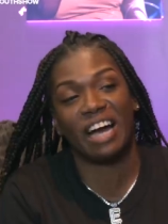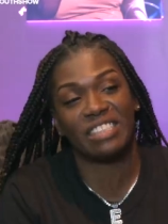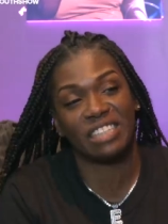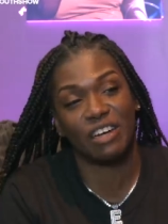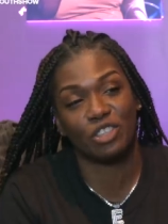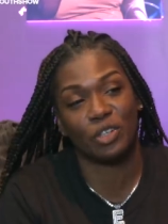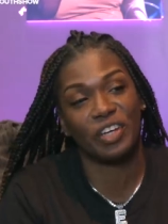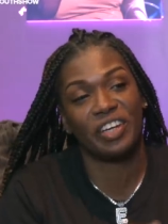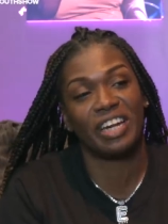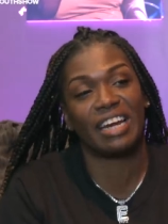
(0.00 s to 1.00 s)
85 South
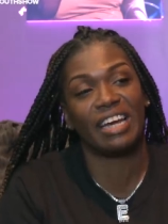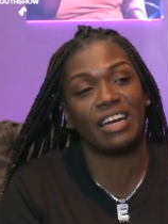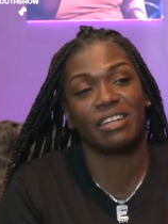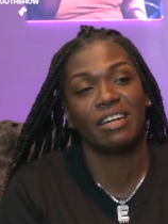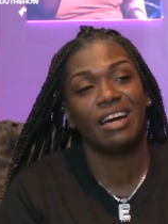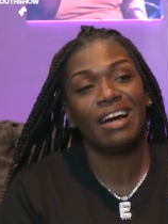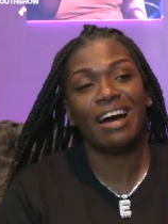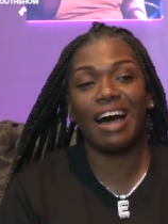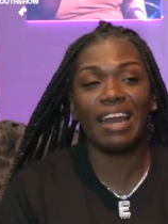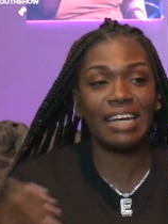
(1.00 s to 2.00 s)
show here in Atlanta.
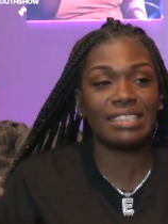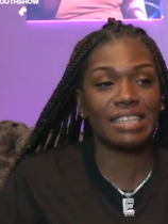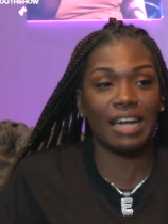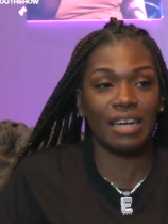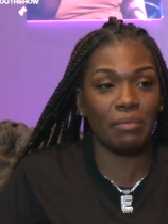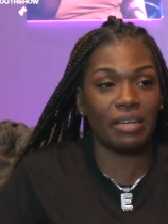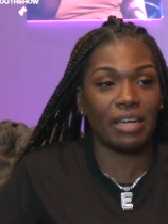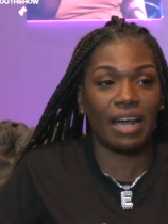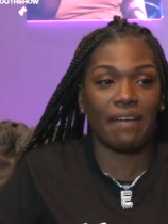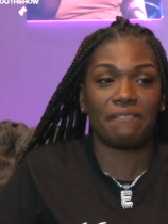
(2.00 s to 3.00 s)
I like, Shotty, let
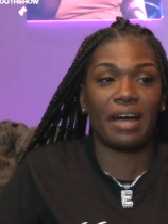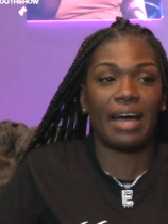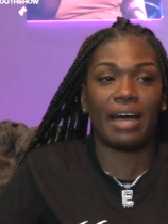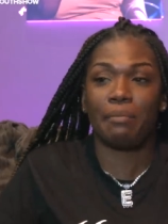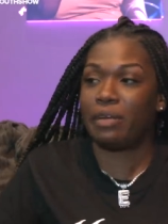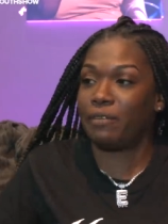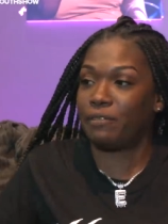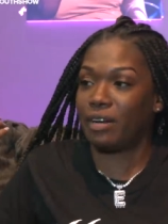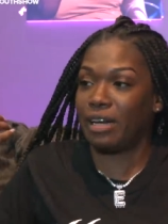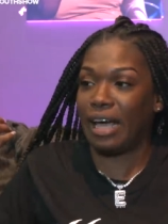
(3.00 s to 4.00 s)
me get like five
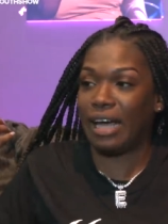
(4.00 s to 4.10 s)
minutes for the